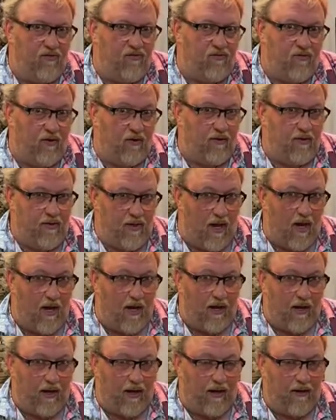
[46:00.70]
to
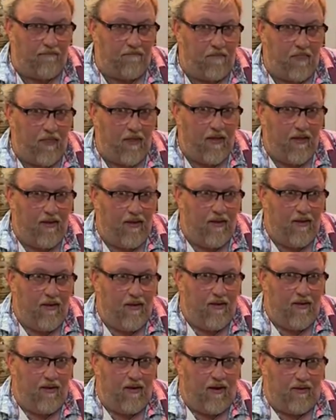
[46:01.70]
die.
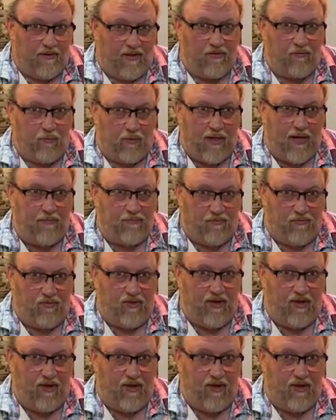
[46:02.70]
And that's what happens.